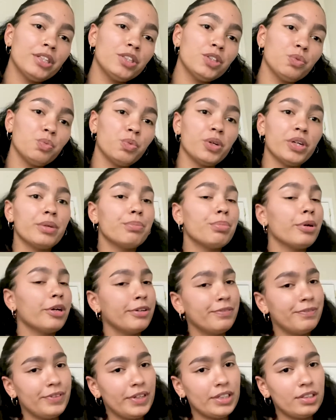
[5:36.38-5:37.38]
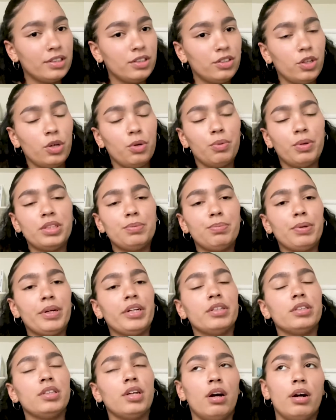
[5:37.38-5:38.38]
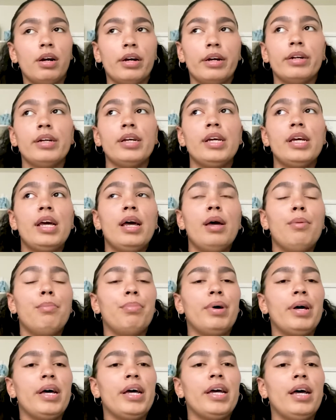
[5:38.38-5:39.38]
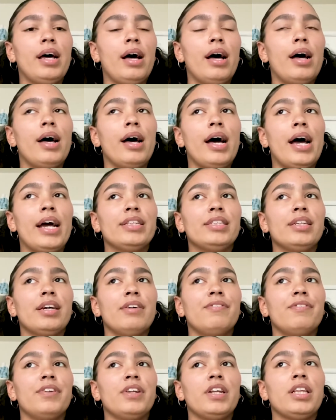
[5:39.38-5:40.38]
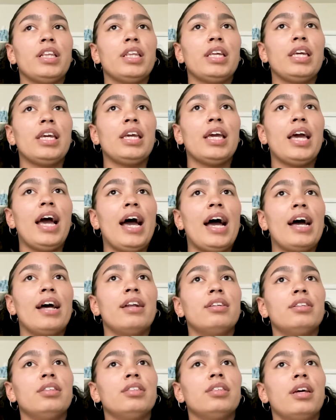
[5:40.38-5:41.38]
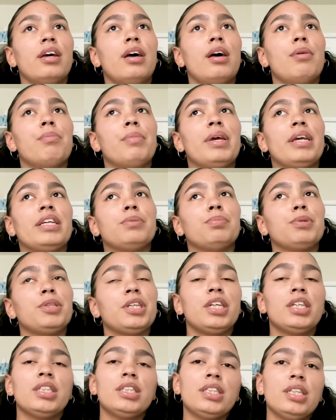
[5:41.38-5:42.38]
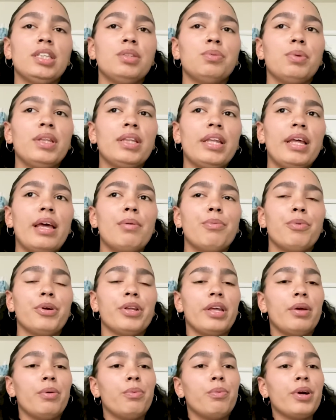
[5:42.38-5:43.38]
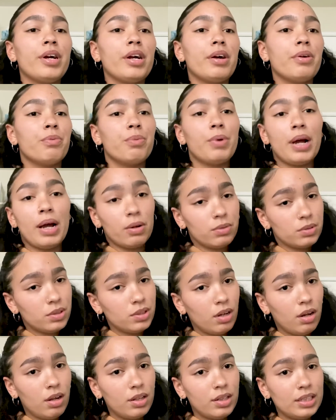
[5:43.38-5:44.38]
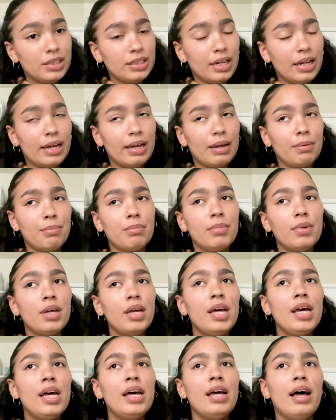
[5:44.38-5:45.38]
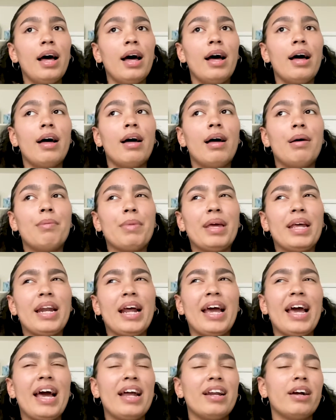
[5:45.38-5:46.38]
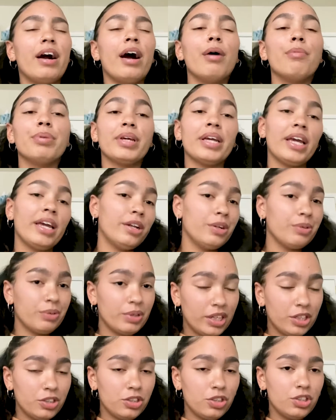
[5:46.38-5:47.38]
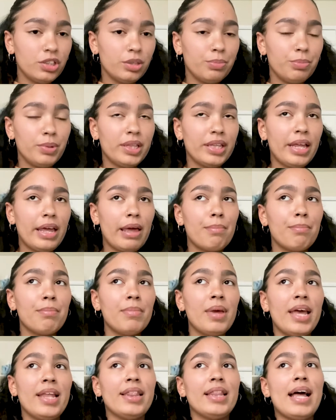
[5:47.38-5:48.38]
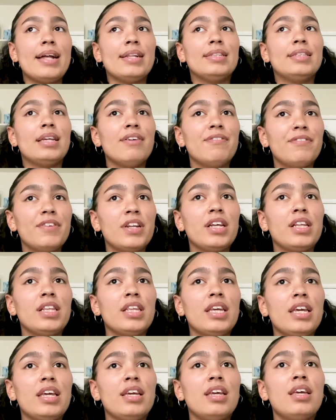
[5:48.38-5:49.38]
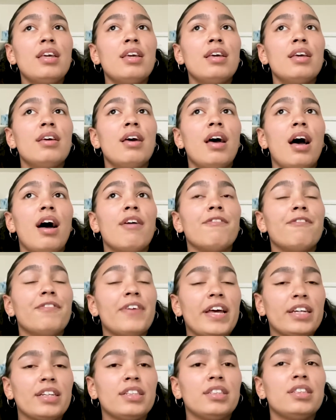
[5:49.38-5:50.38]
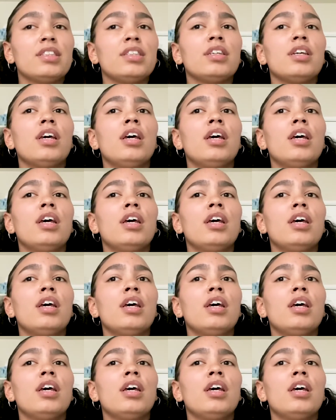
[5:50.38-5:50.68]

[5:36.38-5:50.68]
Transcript: weren't perfect. No one's parents are, but I definitely had some experiences with them where they weren't around all the time, and I had a complicated relationship with them, and that definitely affects